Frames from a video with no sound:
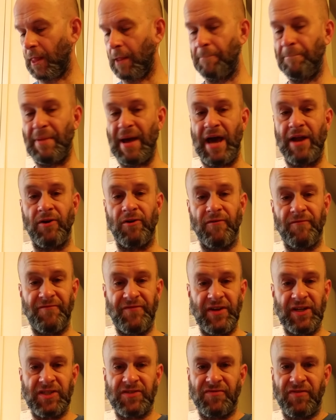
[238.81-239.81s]
battered
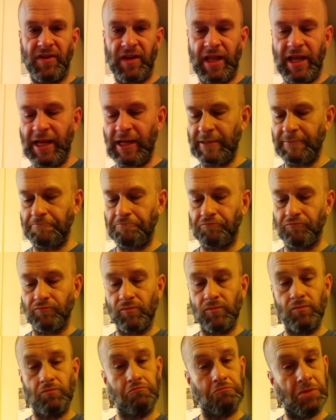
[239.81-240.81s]
fish fillet.
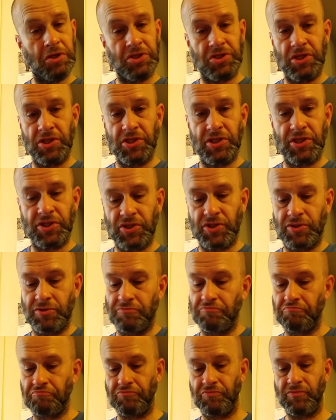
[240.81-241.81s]
This is as,
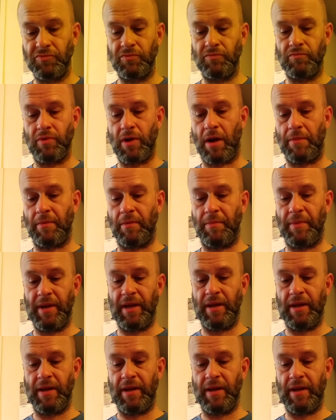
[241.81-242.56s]
probably